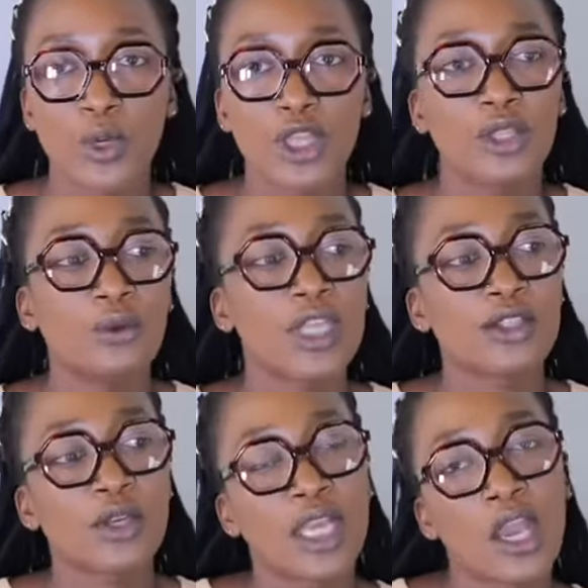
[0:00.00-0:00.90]
with you
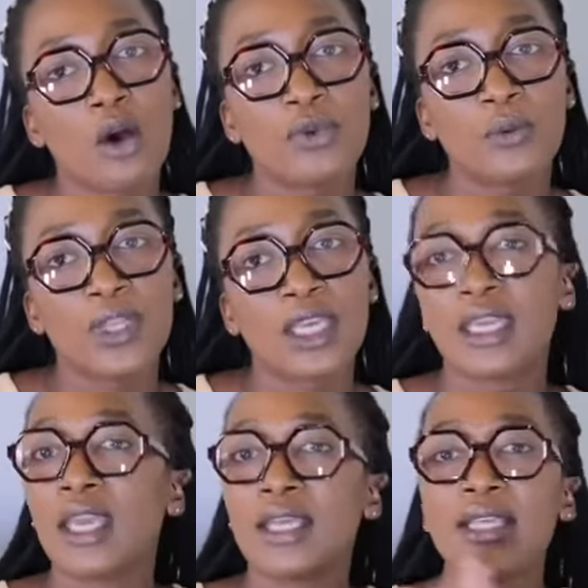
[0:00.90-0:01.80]
that's going to help you with the
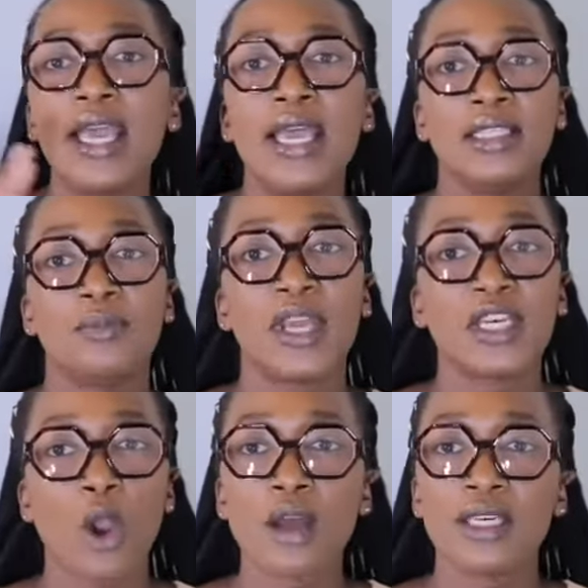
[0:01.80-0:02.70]
kids,
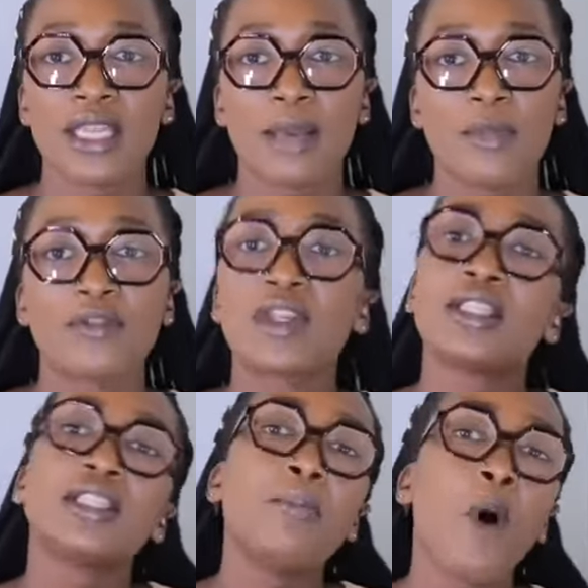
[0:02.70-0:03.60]
depending on the number of
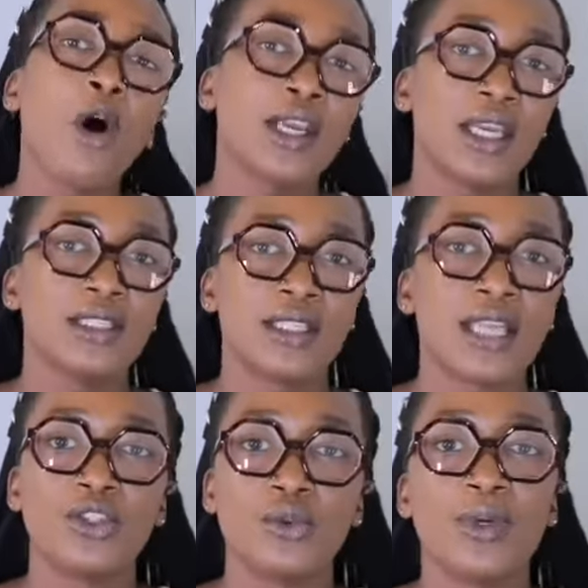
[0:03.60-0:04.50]
kids. The more kids
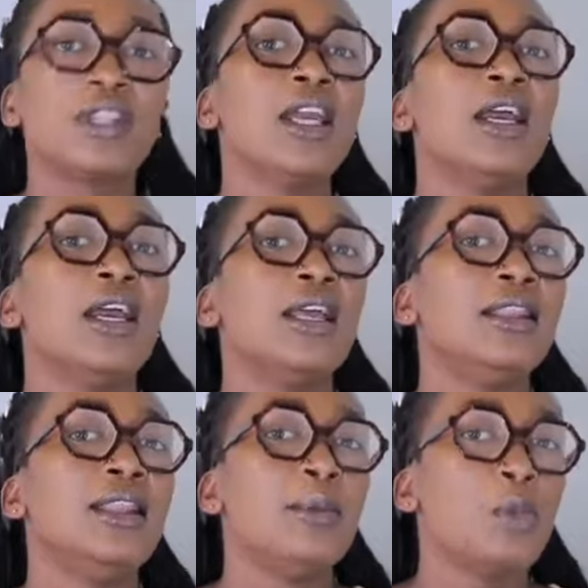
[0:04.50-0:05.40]
that you with,
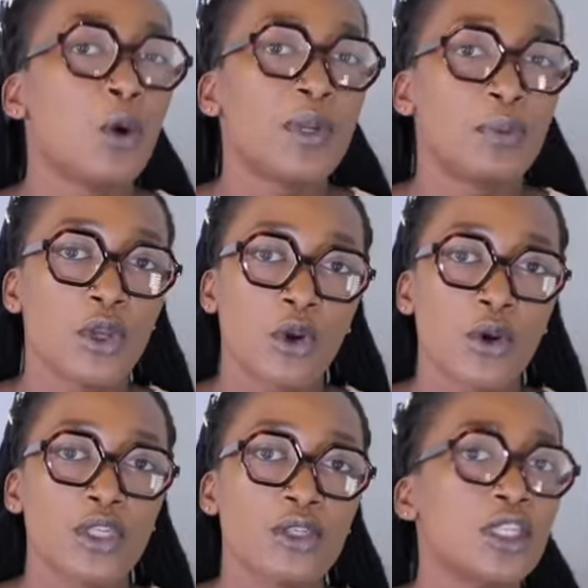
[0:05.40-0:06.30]
the more people you're
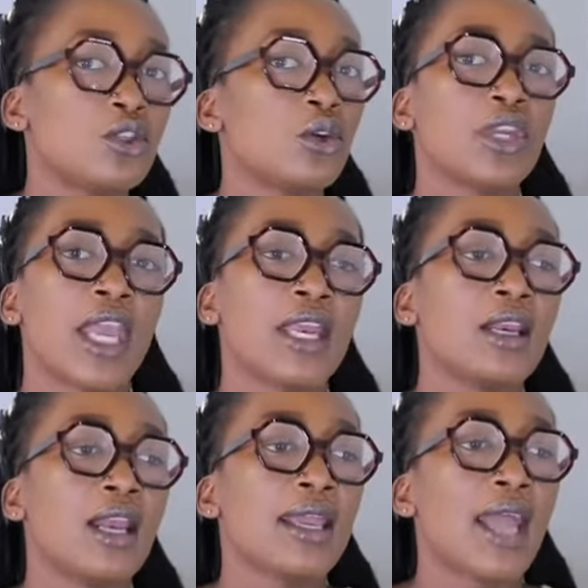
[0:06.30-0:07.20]
going to need. So you
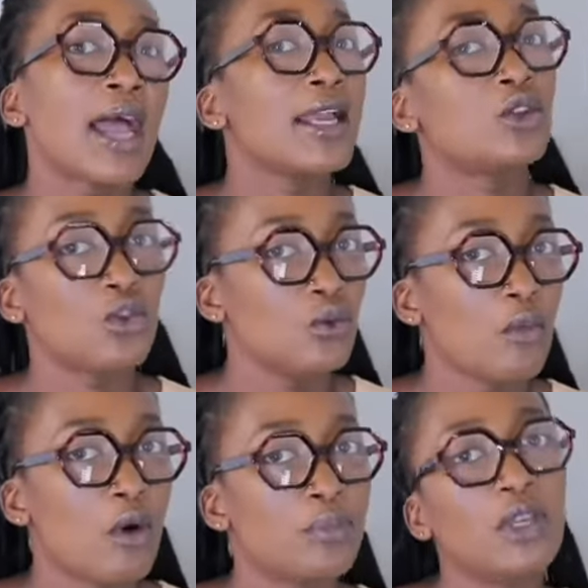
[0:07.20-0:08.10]
can hire 2
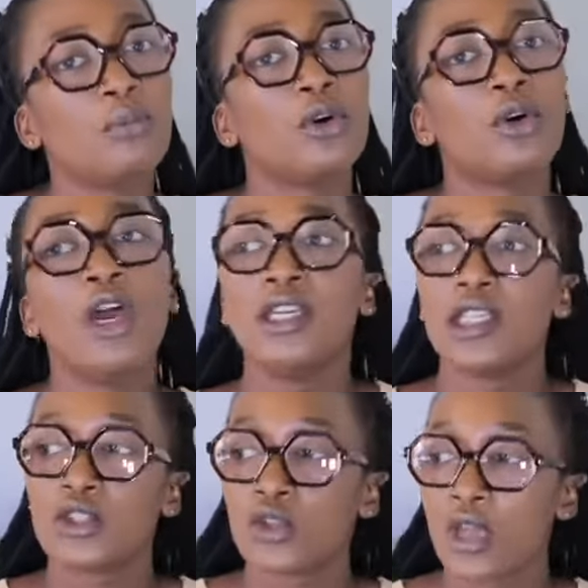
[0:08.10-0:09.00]
more people
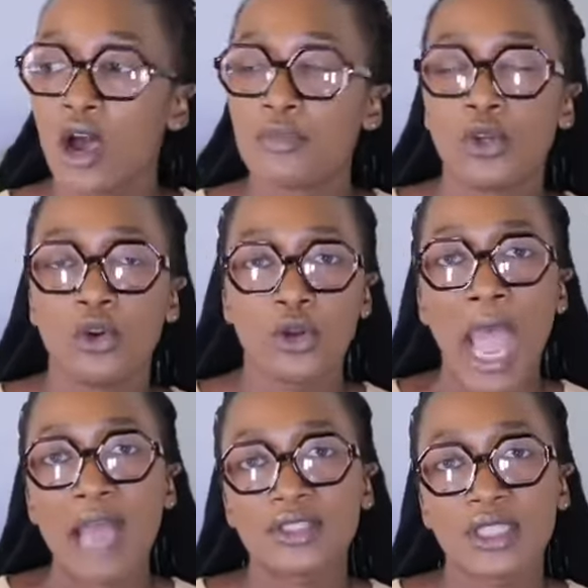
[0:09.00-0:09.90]
just to help you
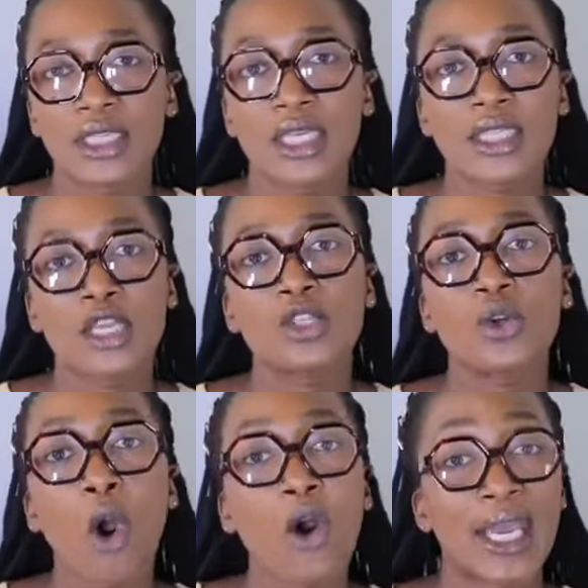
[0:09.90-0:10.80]
look after the kids and
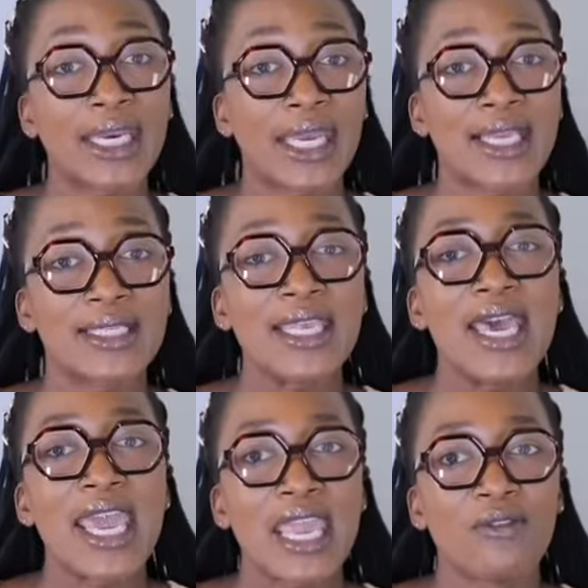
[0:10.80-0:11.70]
to organize
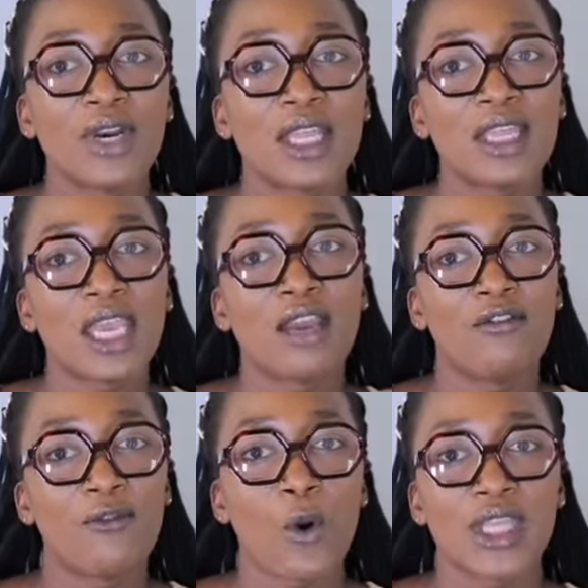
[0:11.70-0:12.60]

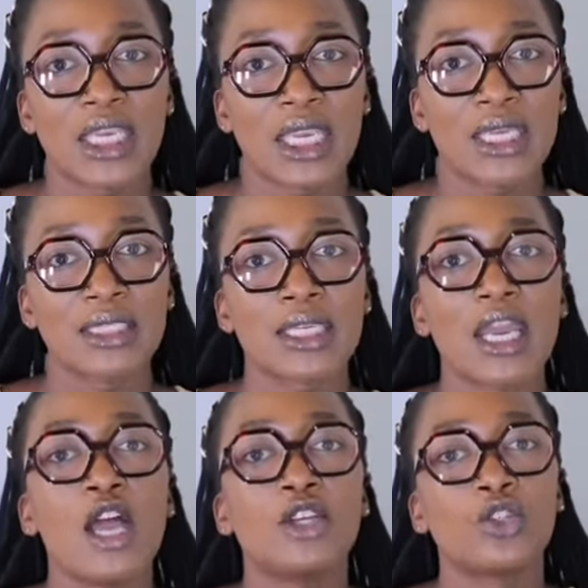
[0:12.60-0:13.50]
everything for the kids.
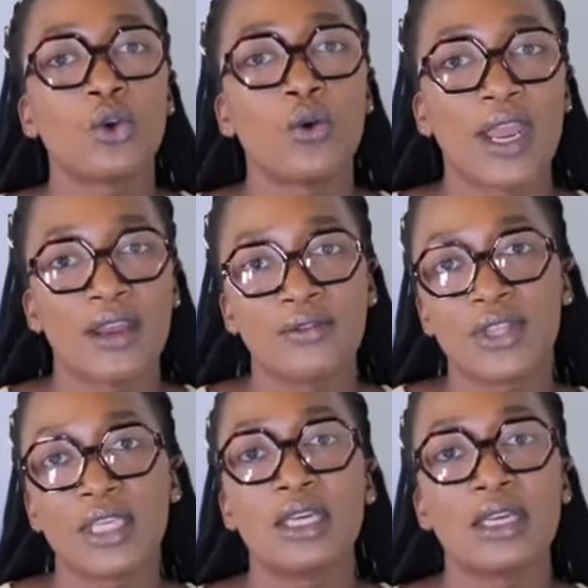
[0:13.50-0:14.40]
So
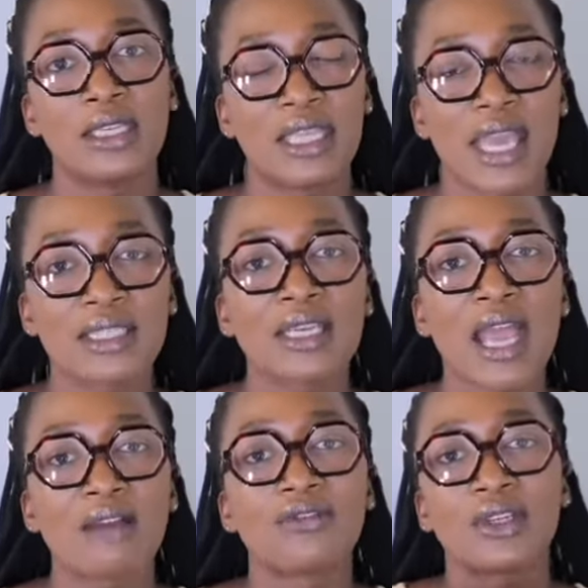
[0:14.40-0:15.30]
have that
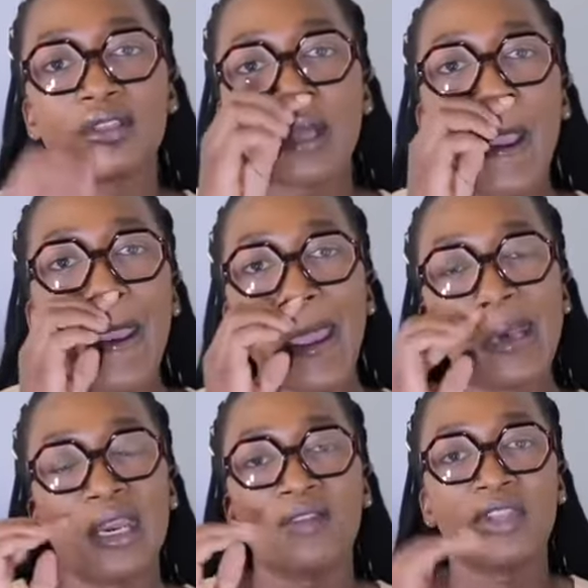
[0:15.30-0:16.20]
covered,
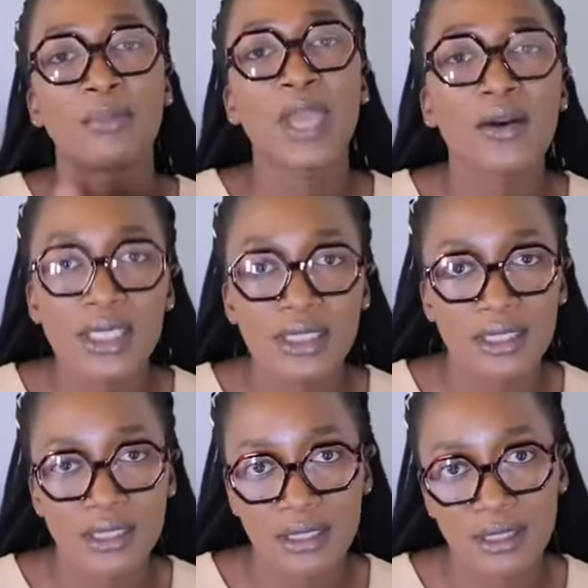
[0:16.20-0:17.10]
and have the
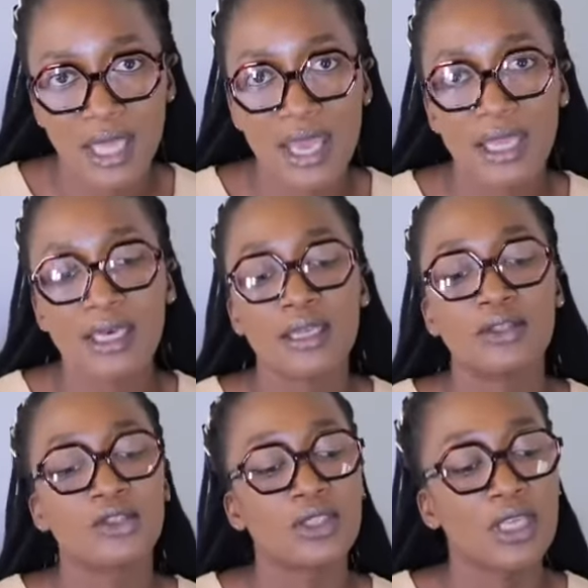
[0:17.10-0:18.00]
parents sign
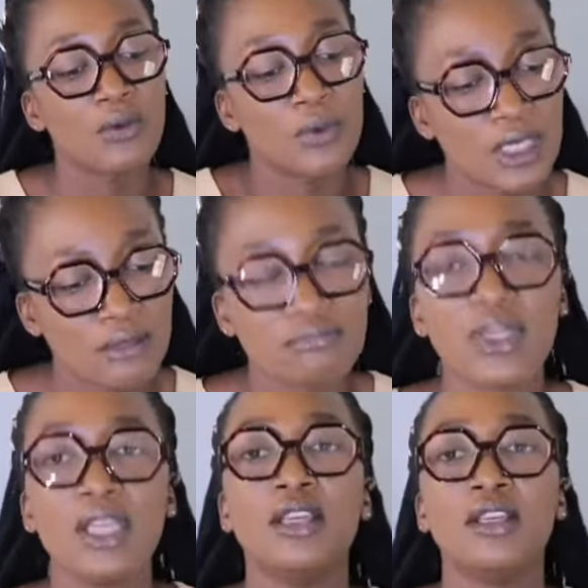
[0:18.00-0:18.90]
to say we,
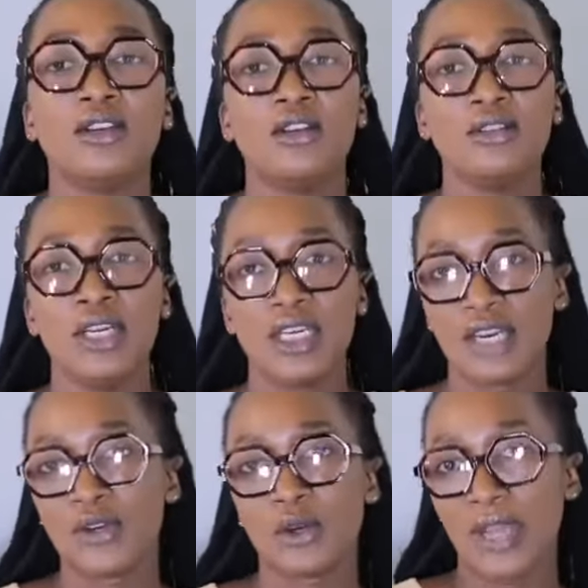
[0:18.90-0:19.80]

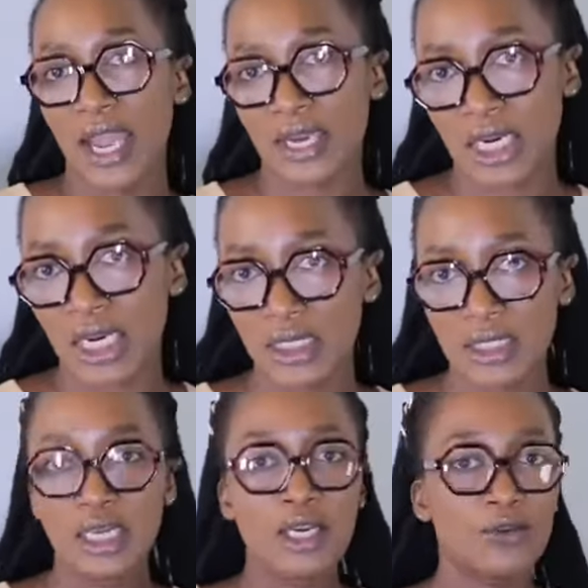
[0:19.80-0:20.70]
giving you our
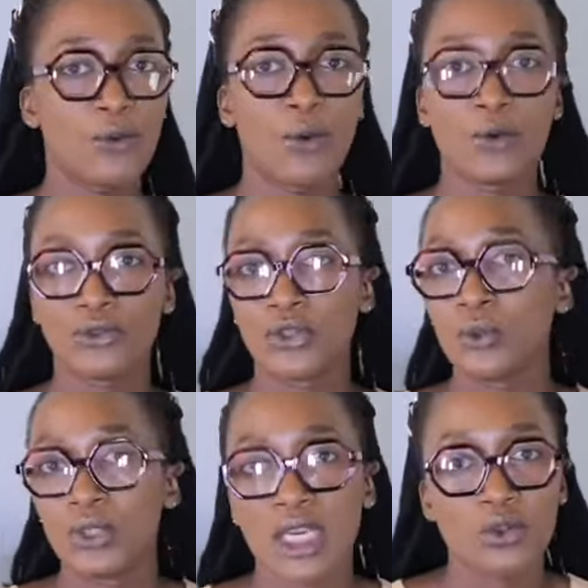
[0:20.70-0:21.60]
kid for
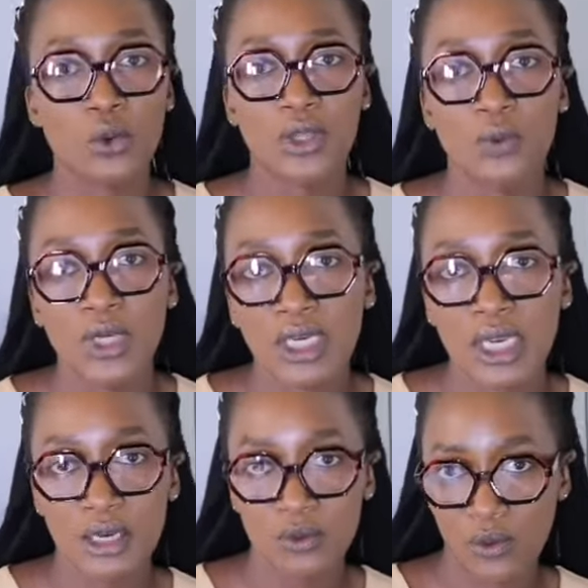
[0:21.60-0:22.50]
2 days or the
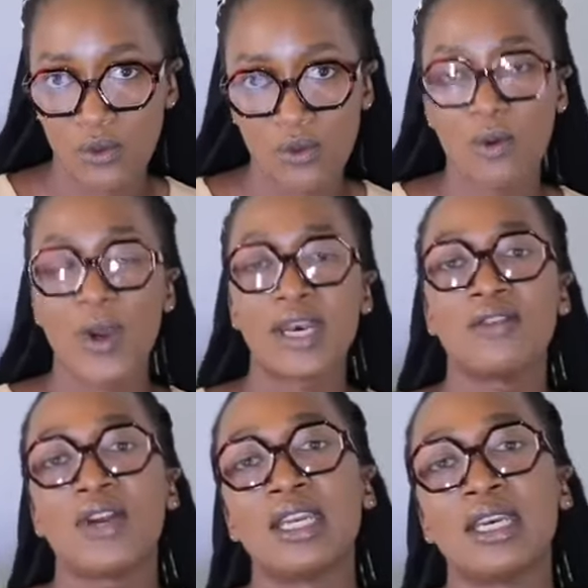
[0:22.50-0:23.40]
weekend or
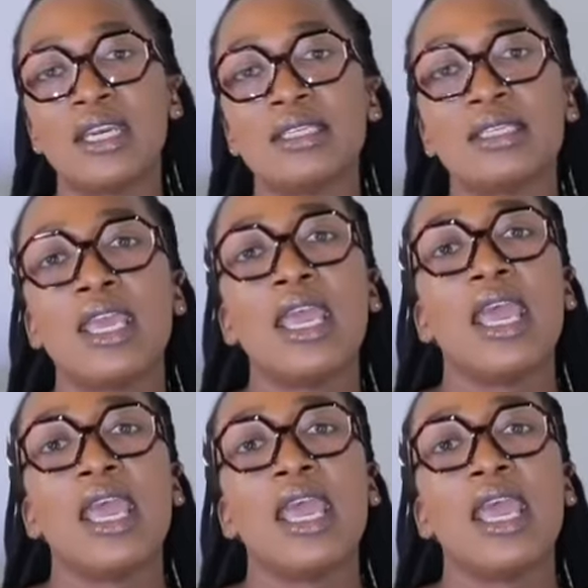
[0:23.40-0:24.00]
whatever it is.